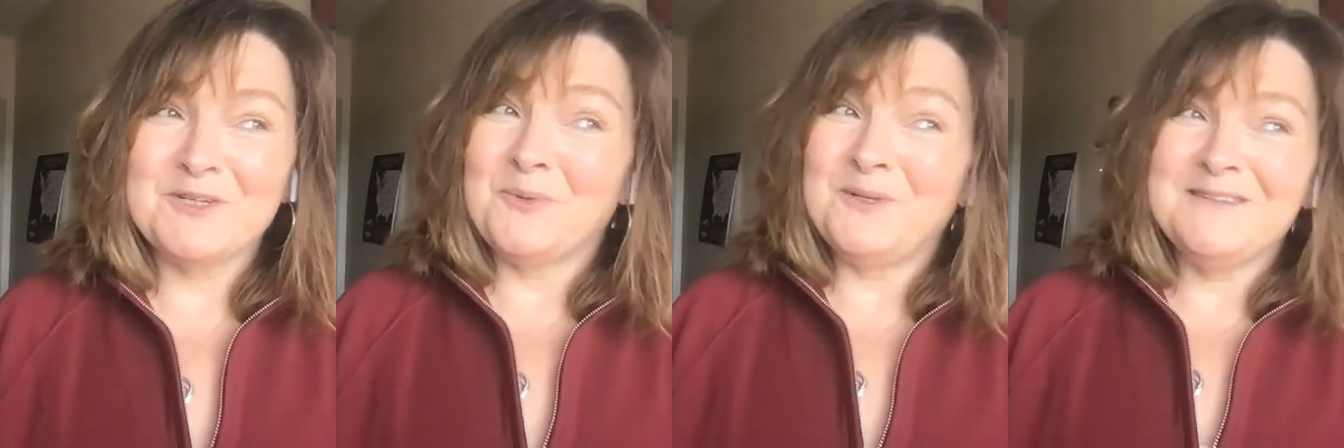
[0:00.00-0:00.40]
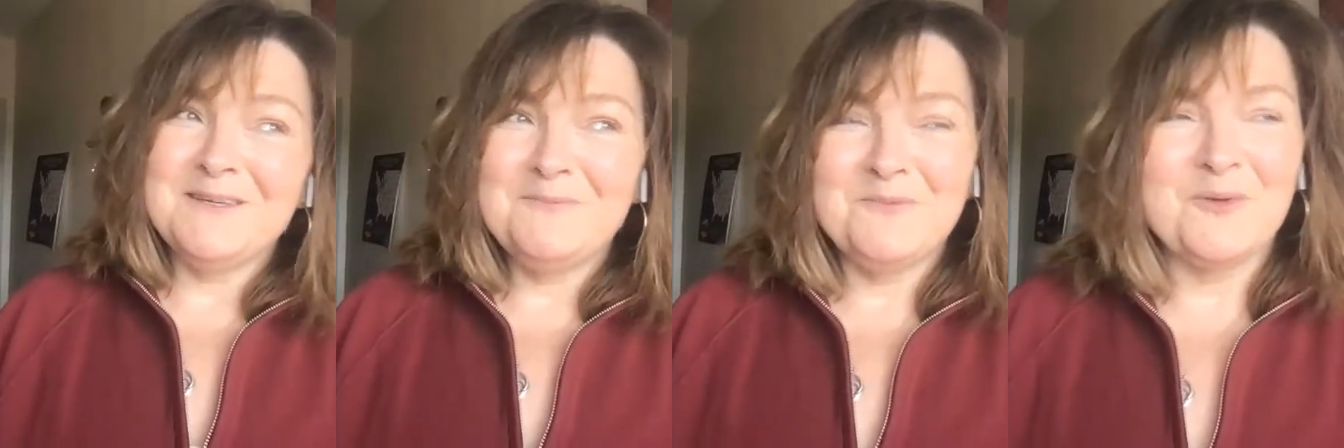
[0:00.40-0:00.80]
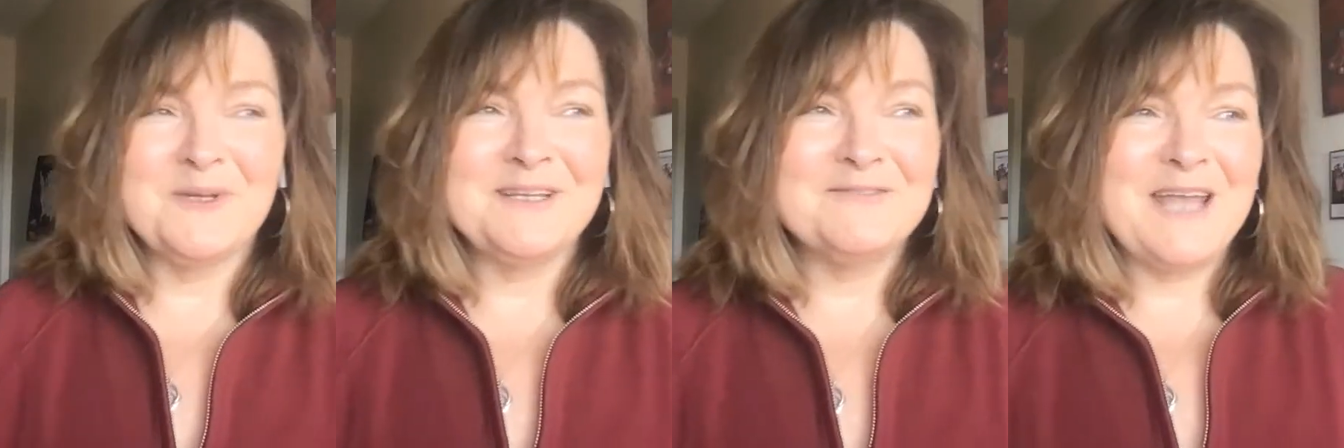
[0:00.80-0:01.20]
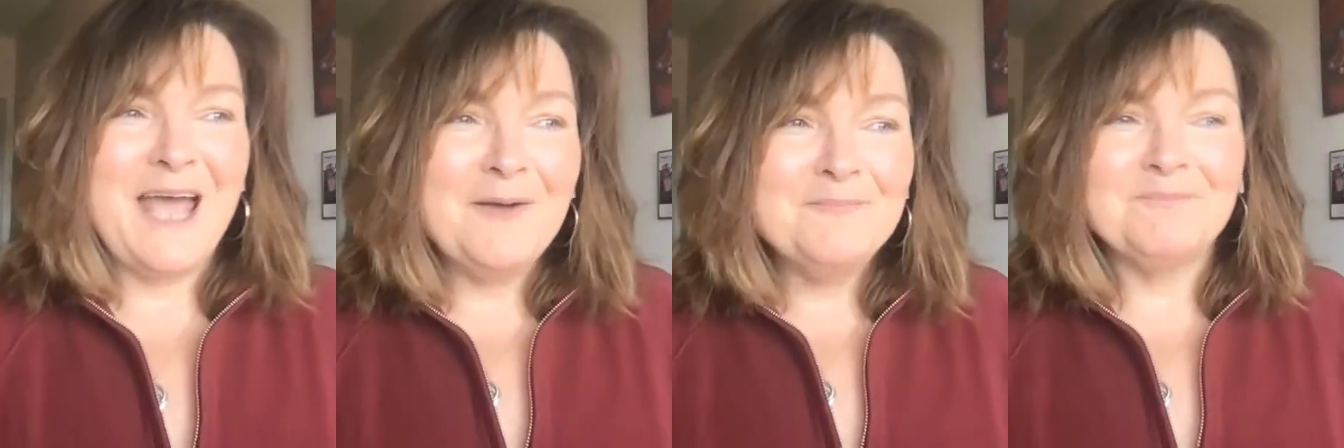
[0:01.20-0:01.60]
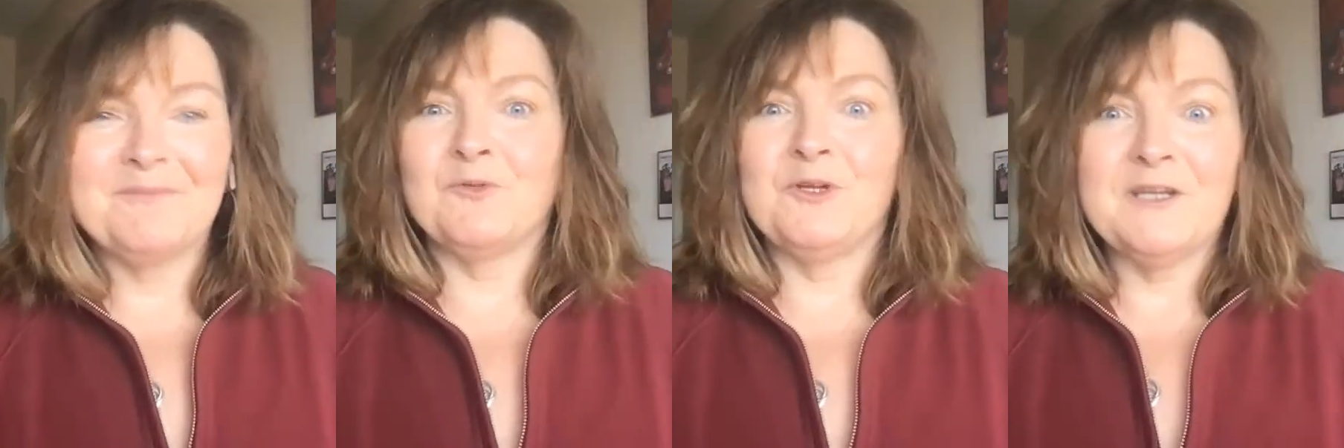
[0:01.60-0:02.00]
Quincy, where we live now.
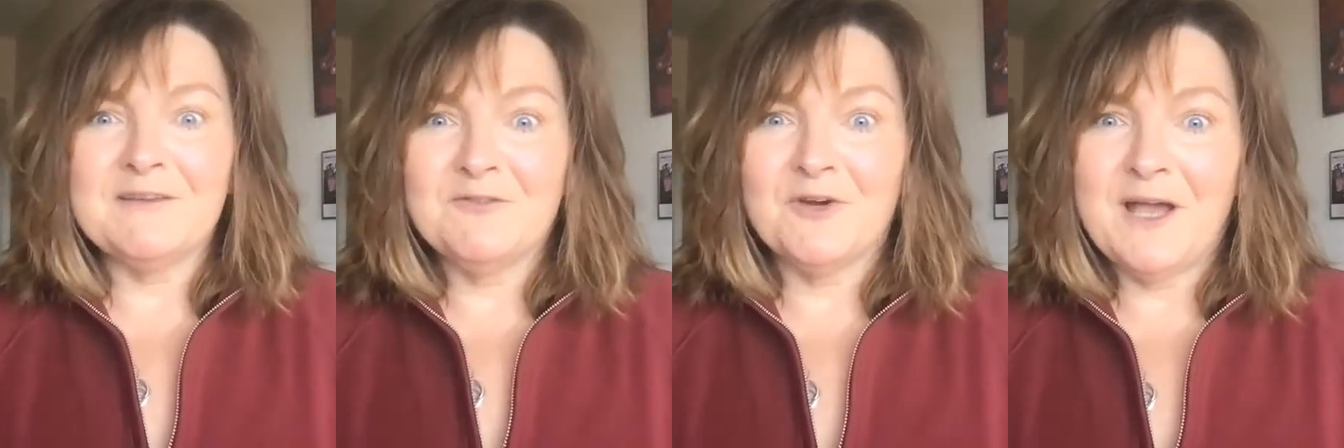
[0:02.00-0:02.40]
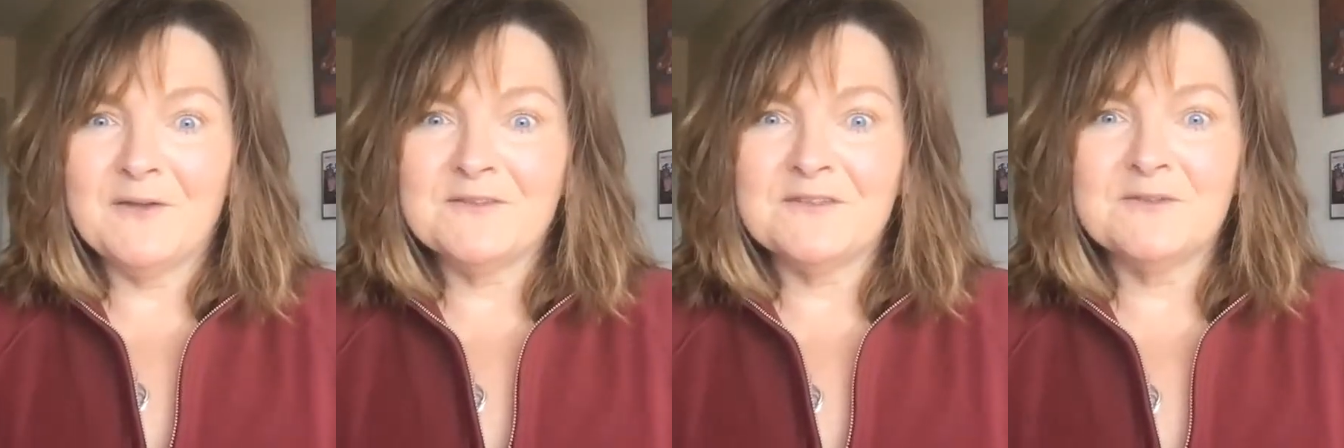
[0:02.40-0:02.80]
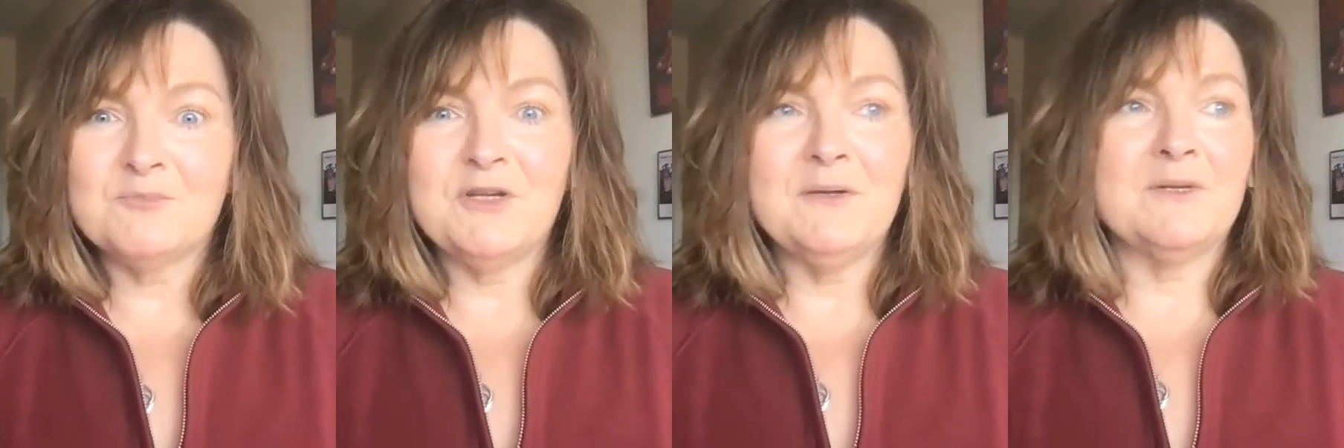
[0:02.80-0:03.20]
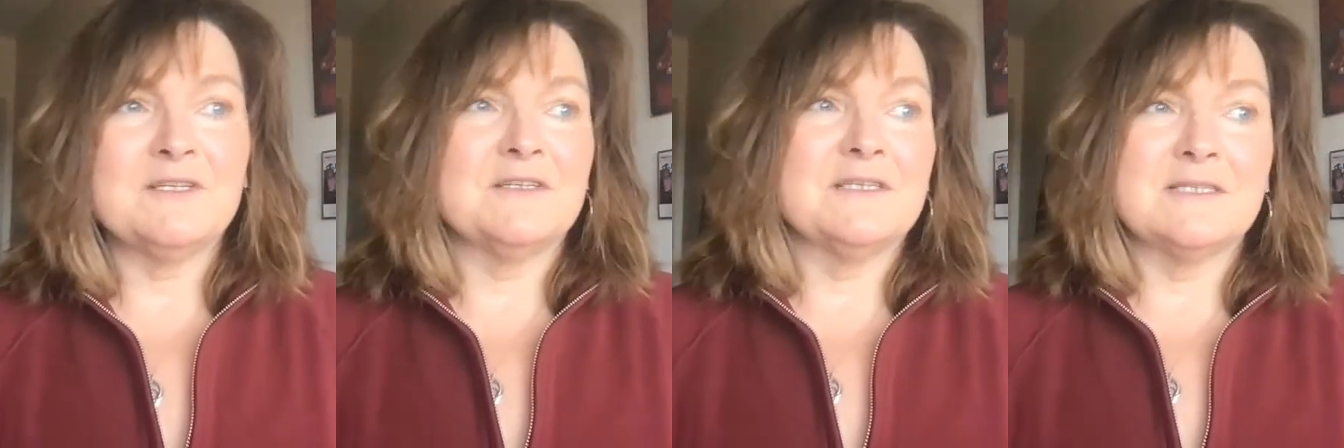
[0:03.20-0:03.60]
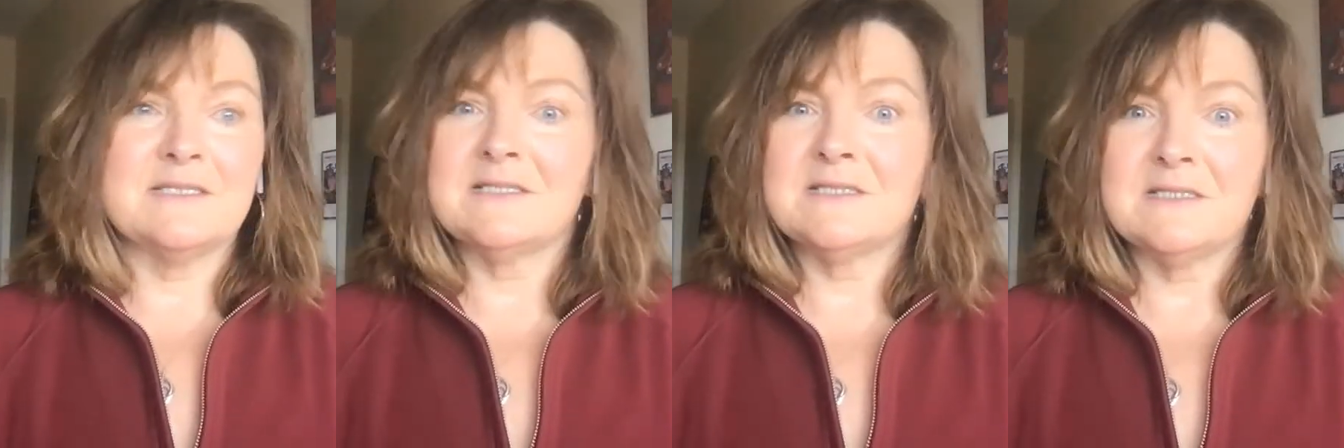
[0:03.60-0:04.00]
We're looking for a house this spring, which
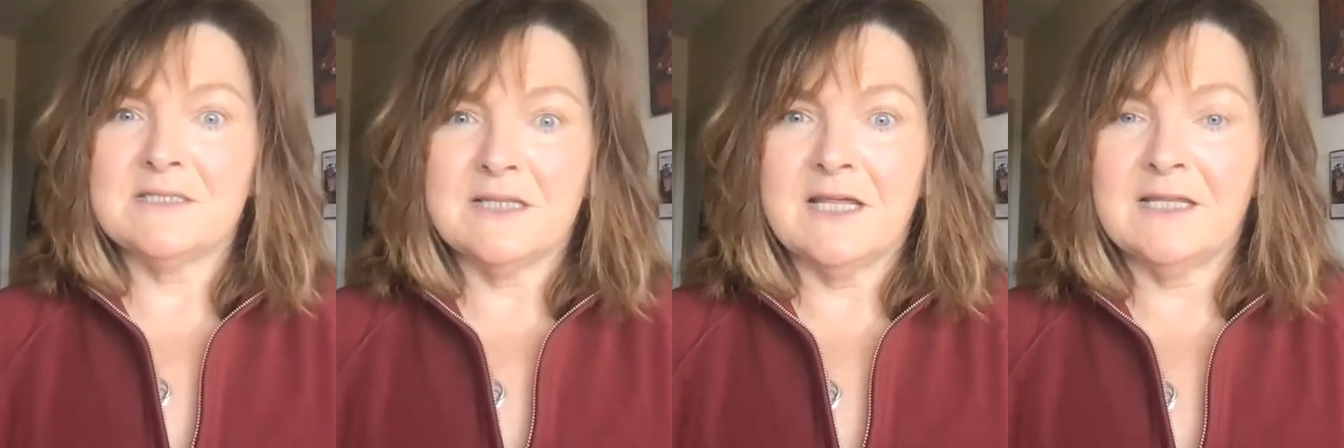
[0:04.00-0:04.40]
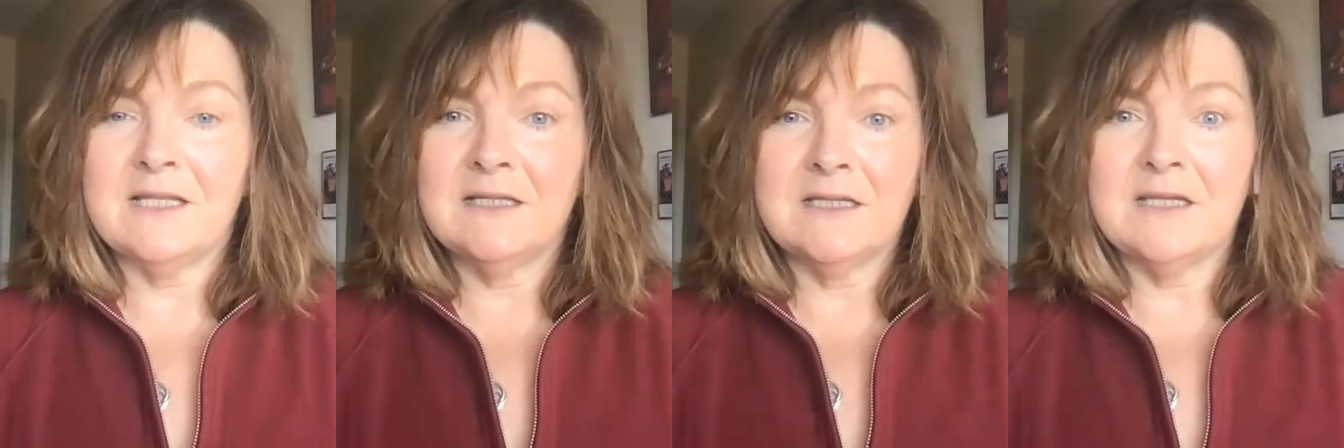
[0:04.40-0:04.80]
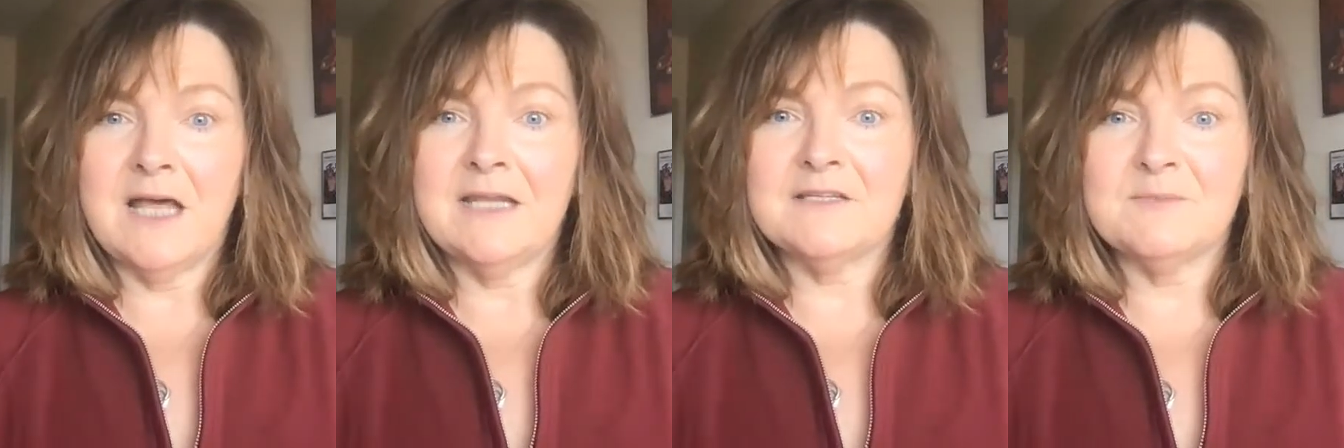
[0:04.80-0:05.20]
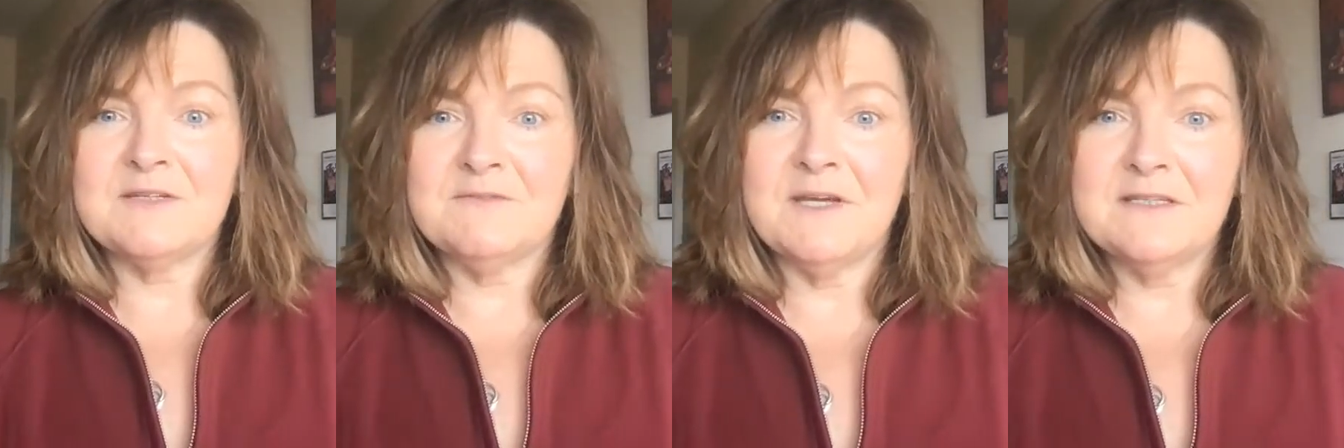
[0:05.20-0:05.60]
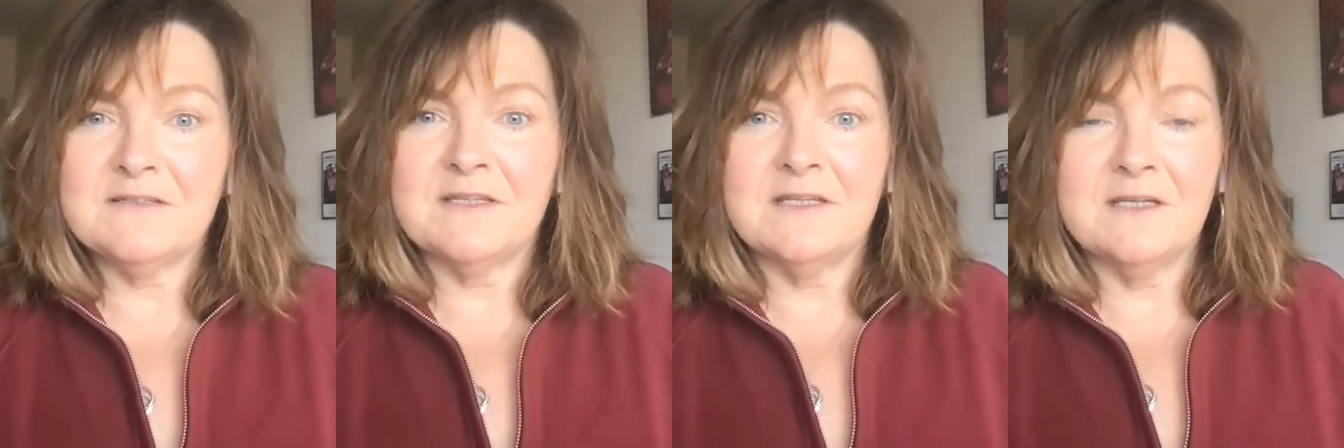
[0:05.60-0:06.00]
is not as much fun
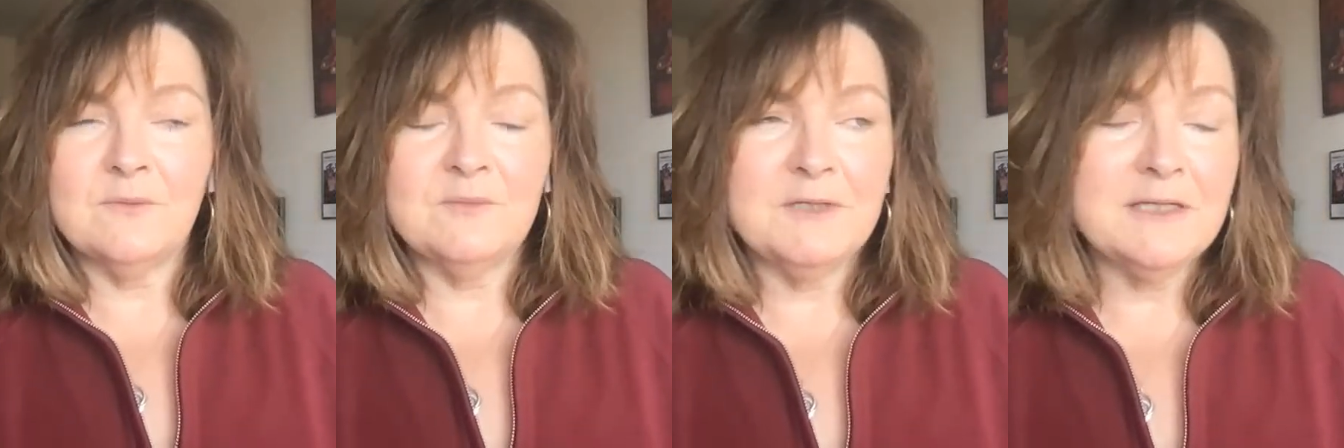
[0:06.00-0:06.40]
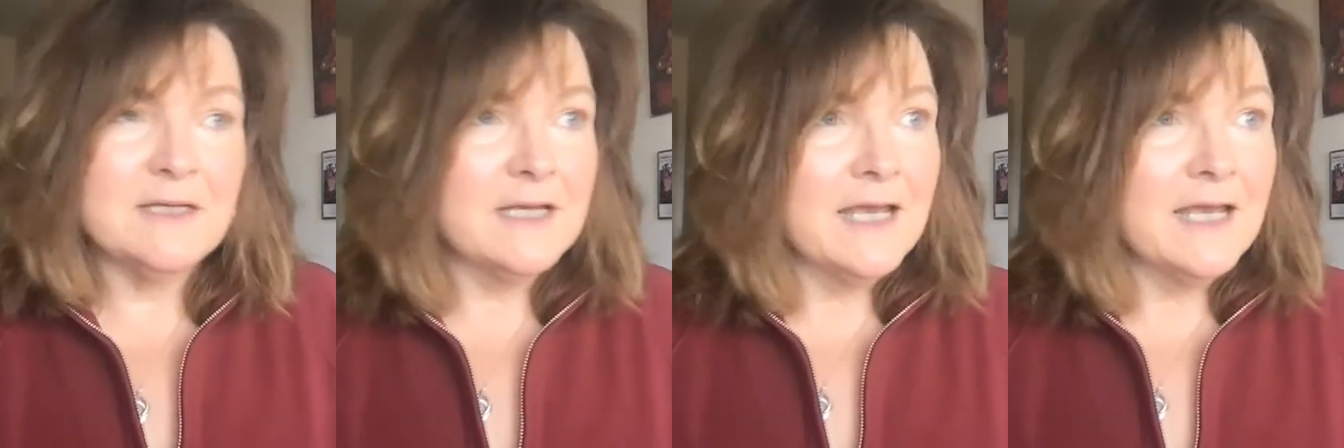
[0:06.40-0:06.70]
as you'd think it would be,